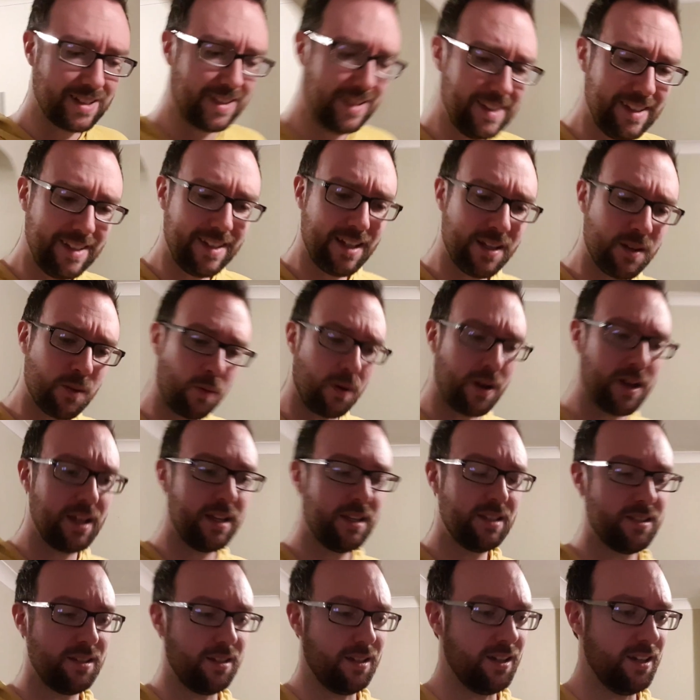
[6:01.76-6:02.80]
cleaning
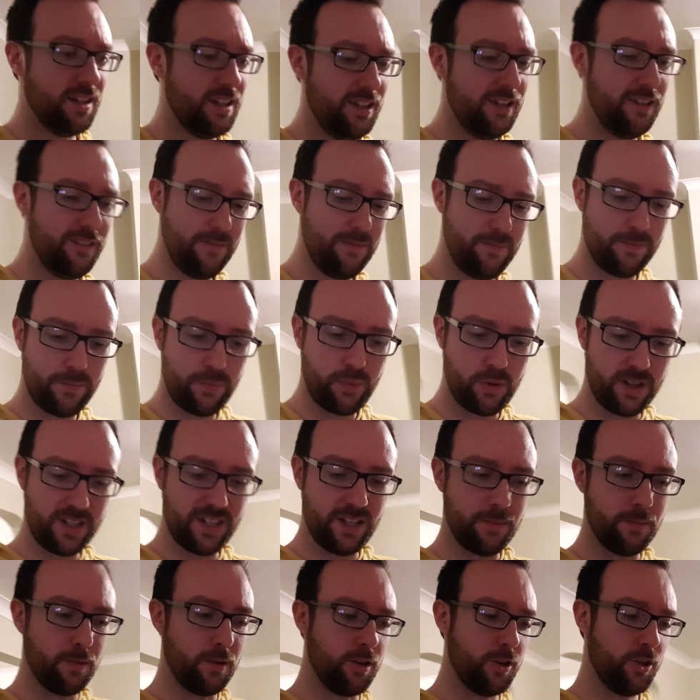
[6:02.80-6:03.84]
wise, I'm
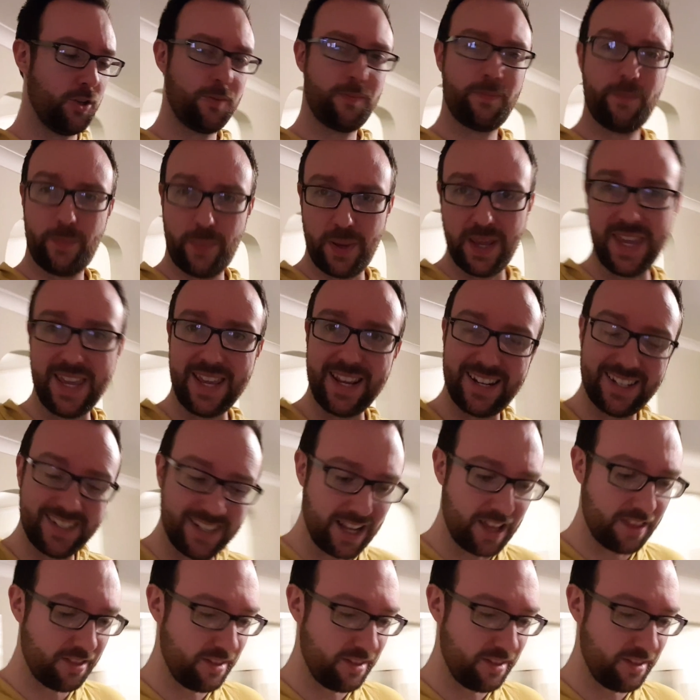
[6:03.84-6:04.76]
pretty much peaked, I